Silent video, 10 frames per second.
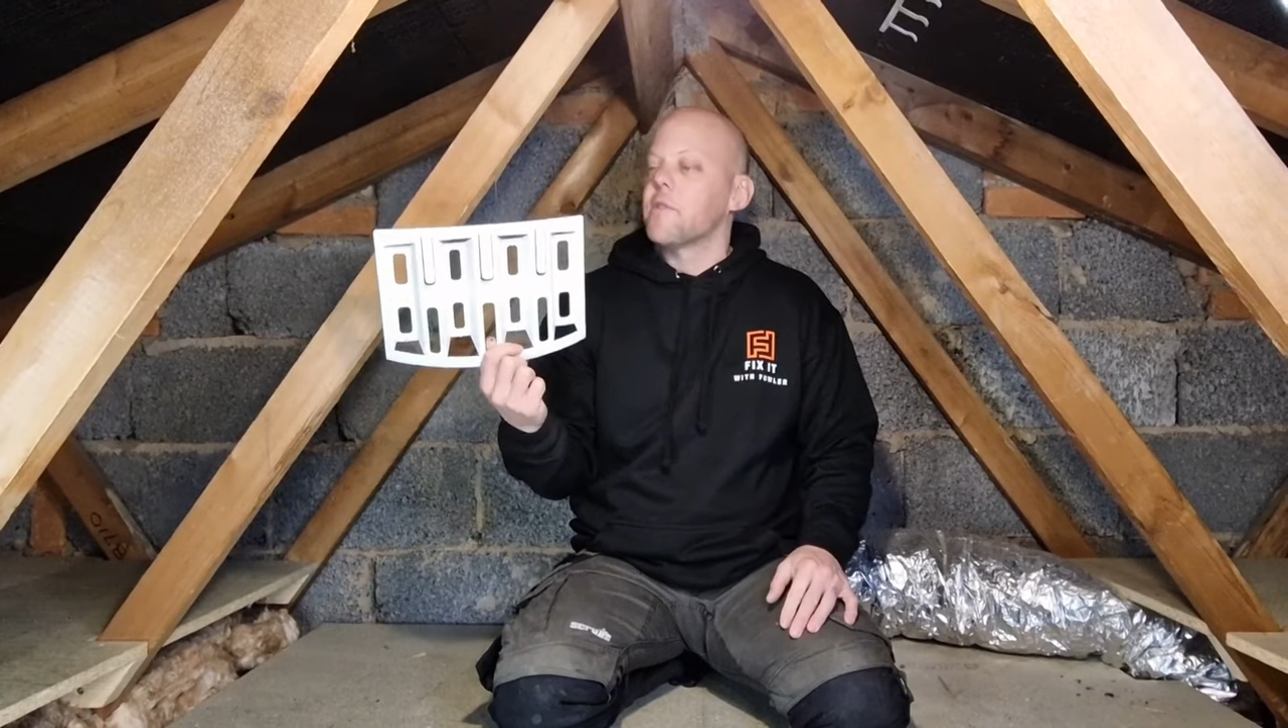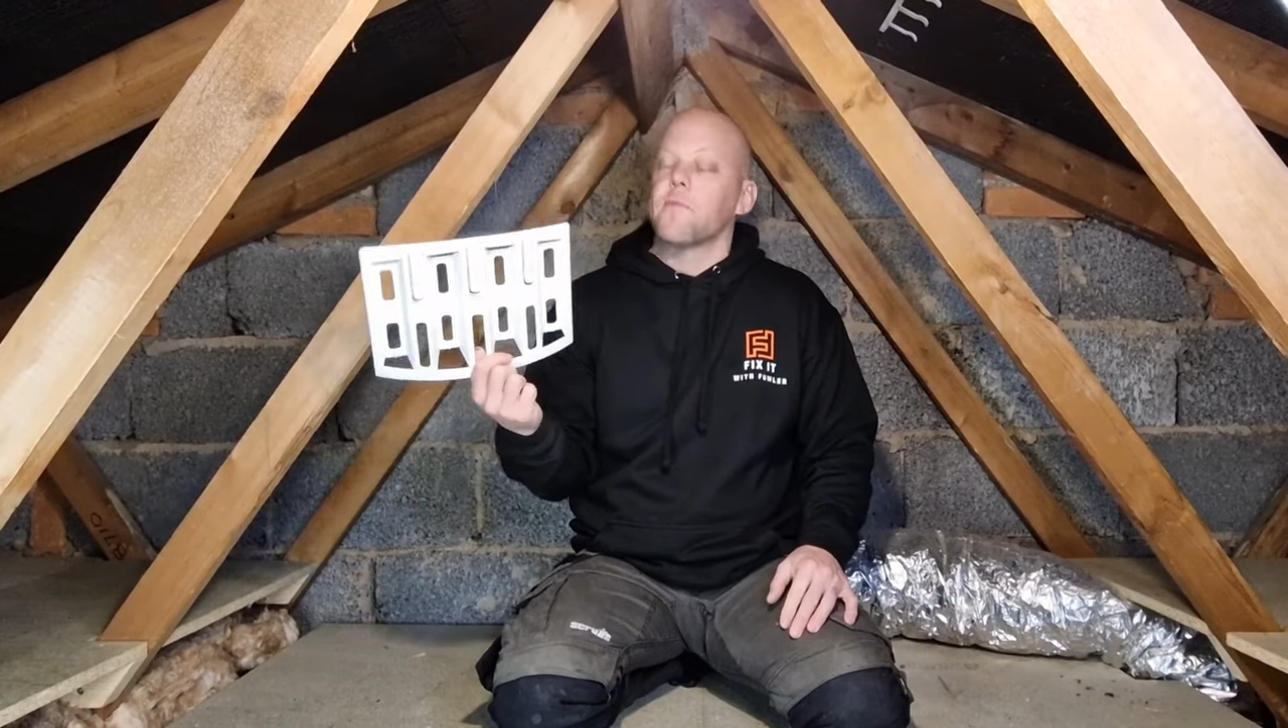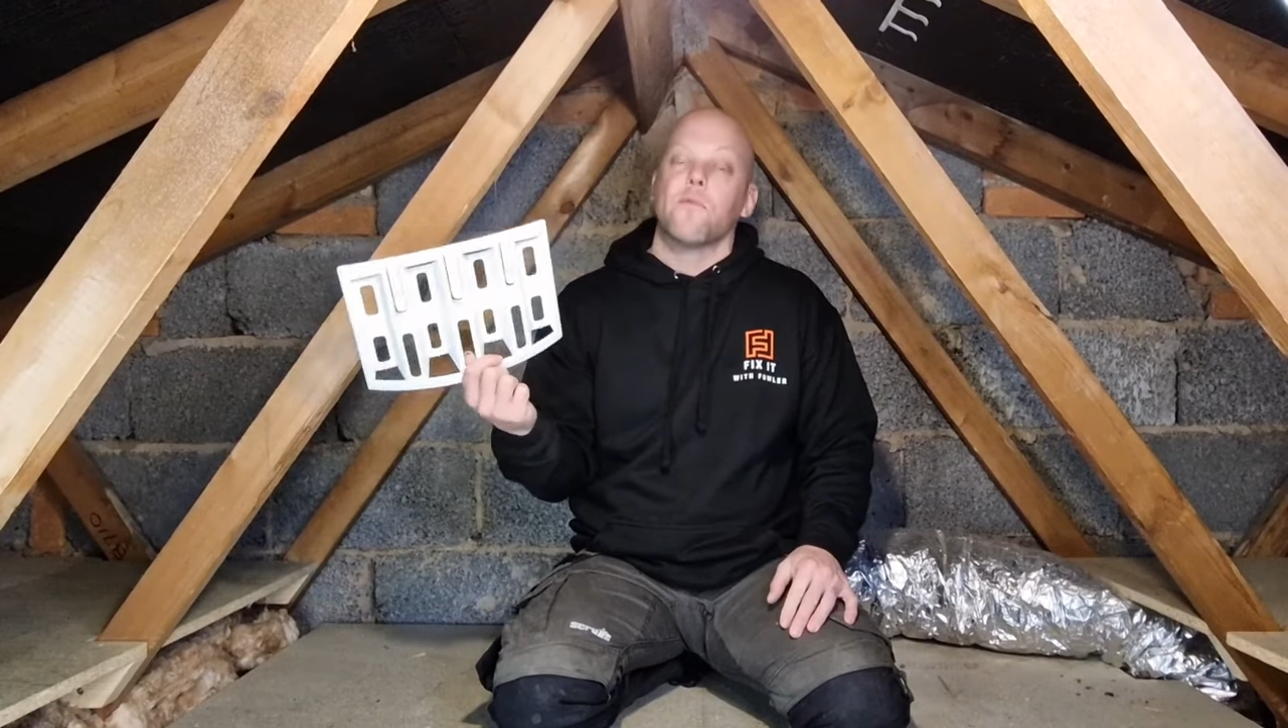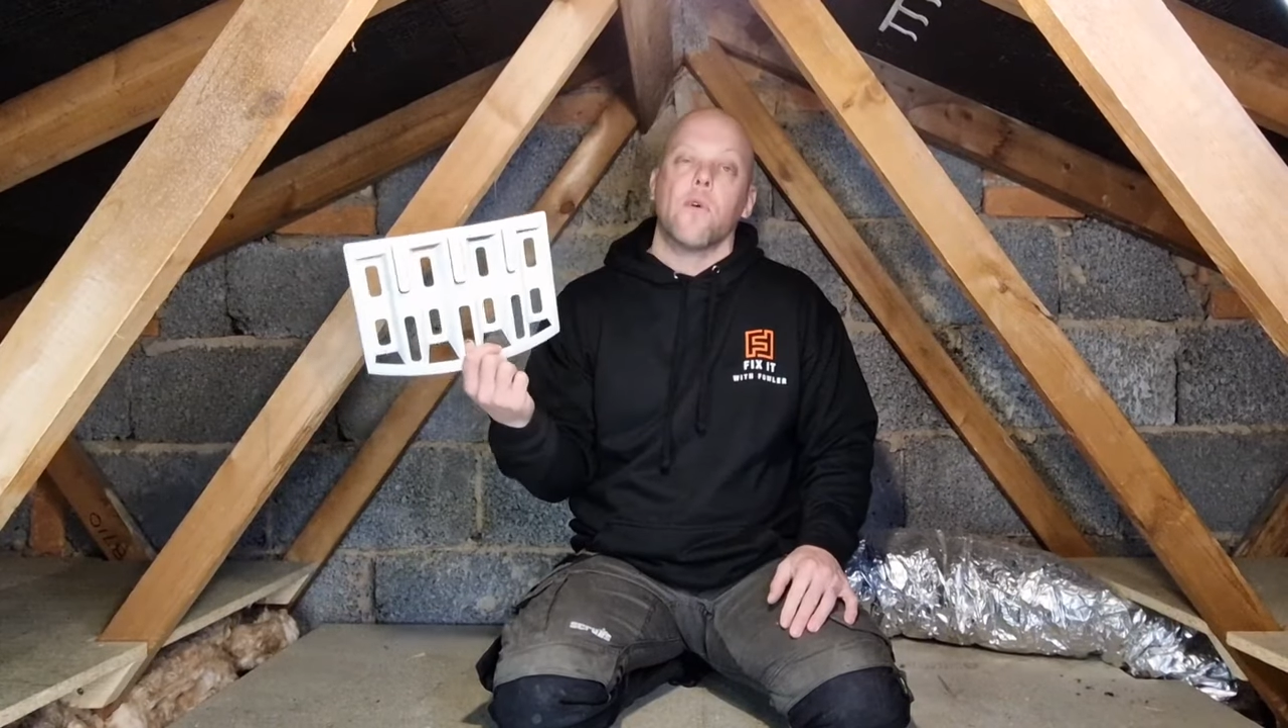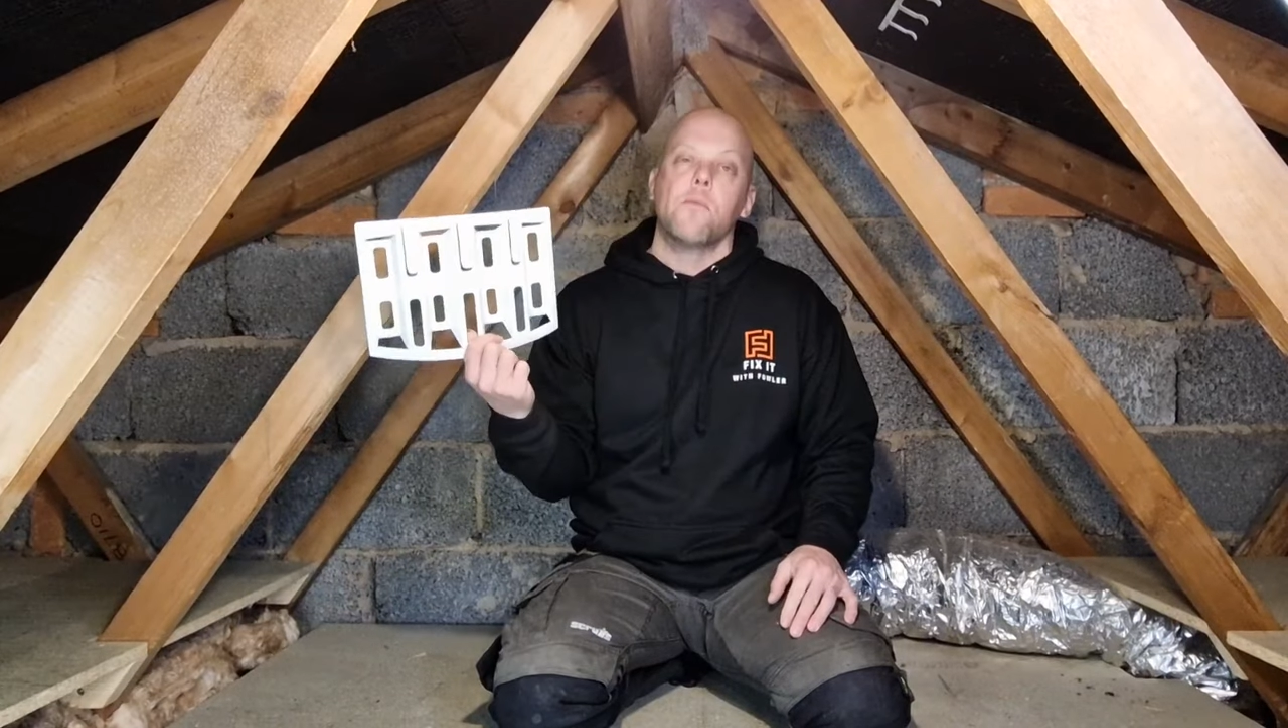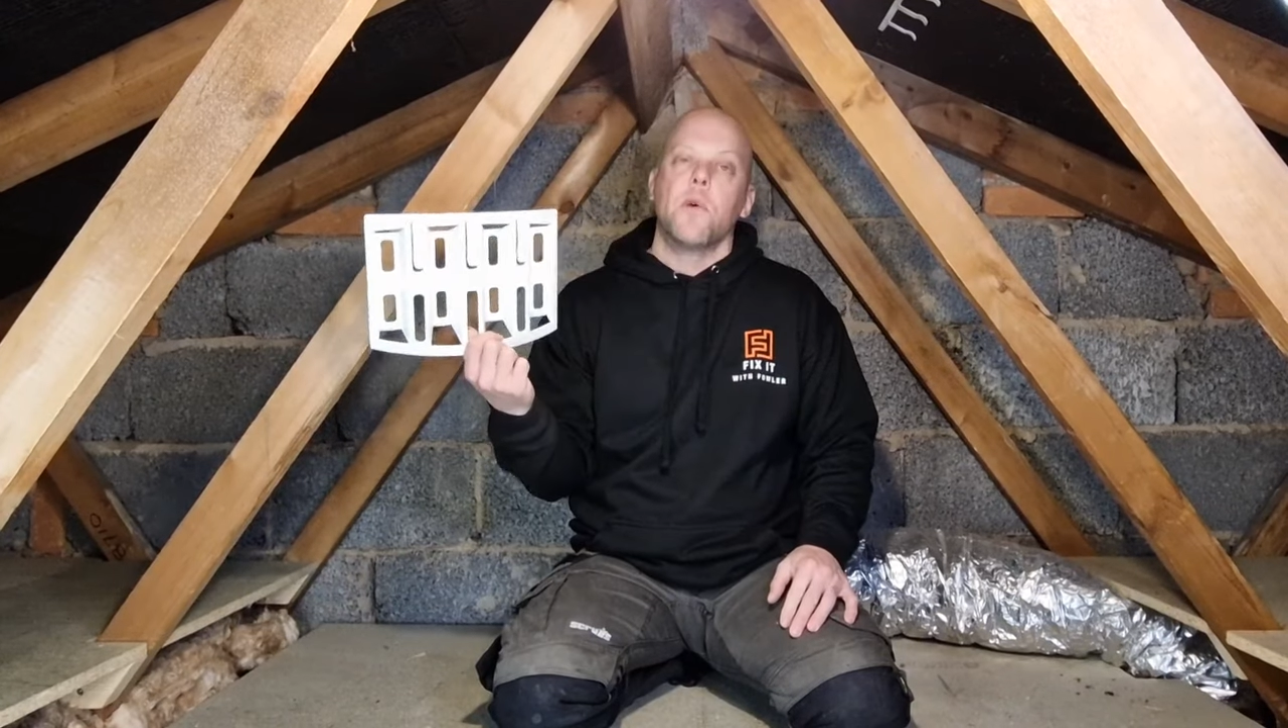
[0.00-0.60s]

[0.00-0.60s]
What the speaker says: them from.